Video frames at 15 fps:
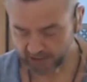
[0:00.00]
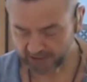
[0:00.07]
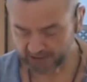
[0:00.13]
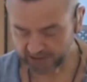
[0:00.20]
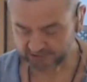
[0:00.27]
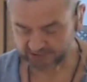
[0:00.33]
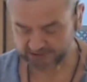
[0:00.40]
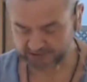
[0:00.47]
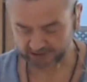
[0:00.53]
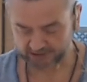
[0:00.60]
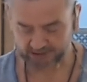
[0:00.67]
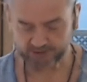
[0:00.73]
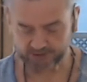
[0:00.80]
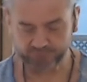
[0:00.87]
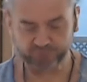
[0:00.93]
And
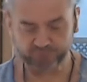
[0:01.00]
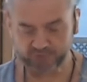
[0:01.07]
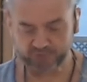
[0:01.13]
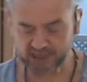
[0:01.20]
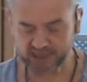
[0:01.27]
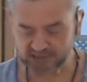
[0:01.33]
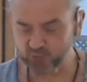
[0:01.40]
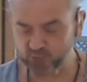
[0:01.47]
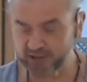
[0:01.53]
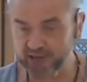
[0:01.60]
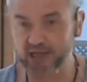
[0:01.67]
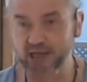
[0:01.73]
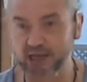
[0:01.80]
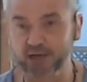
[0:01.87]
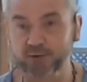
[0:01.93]

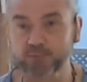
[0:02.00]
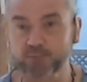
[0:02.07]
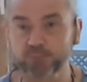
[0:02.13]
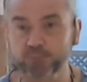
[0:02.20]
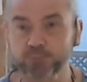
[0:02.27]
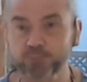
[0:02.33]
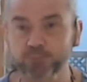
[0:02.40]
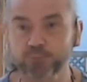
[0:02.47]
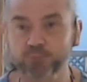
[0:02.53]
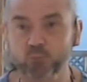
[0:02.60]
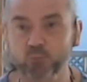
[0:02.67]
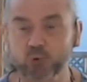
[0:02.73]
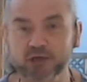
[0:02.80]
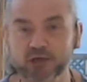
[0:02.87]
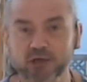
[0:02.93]
we can
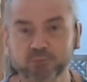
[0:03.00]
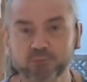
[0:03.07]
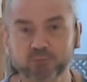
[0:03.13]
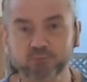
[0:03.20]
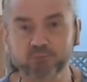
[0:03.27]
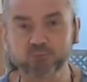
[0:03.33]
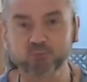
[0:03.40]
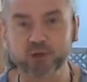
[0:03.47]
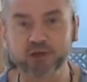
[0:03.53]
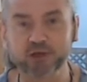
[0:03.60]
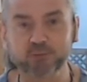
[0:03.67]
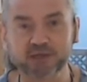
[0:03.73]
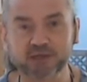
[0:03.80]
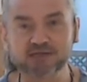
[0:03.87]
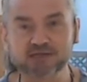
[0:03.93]
be
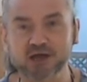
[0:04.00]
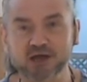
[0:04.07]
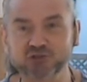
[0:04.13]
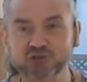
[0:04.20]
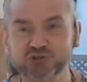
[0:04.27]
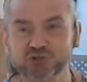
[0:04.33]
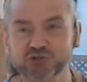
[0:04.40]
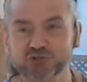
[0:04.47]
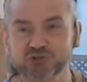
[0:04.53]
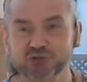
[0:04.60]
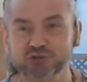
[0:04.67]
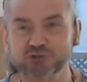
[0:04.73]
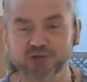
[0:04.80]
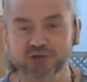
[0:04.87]
in touch.